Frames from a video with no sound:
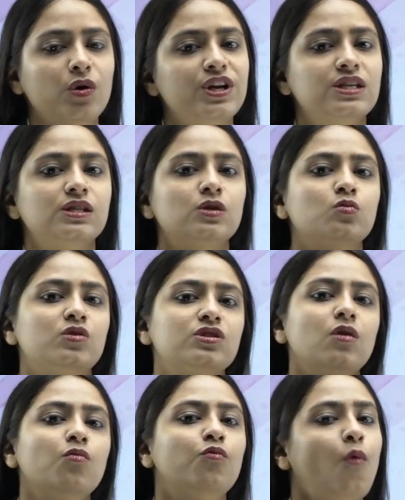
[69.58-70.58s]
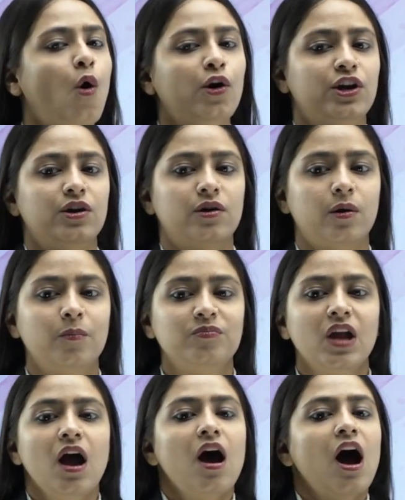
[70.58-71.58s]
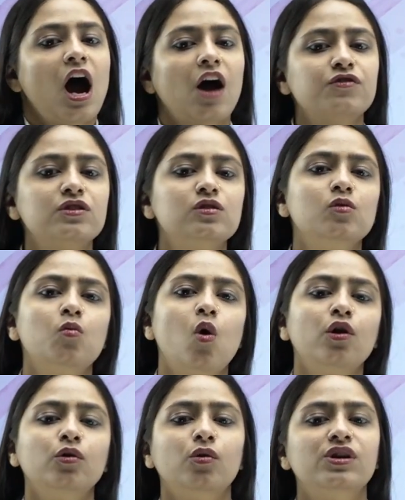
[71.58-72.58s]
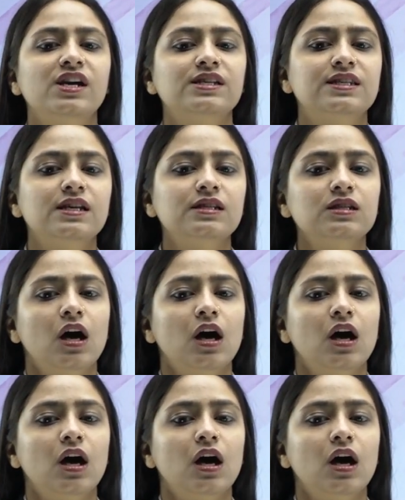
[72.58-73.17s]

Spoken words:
Odysseus was a warrior. After the war, Odysseus,